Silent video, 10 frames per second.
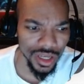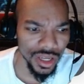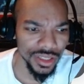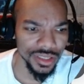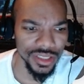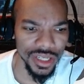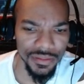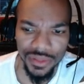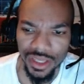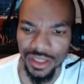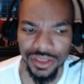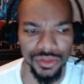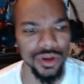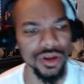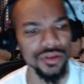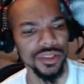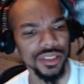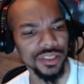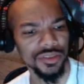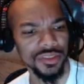It's same thing as well,
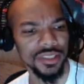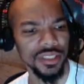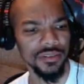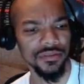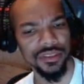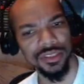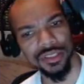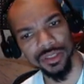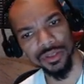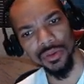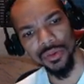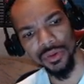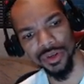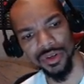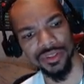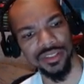just receive the quarterly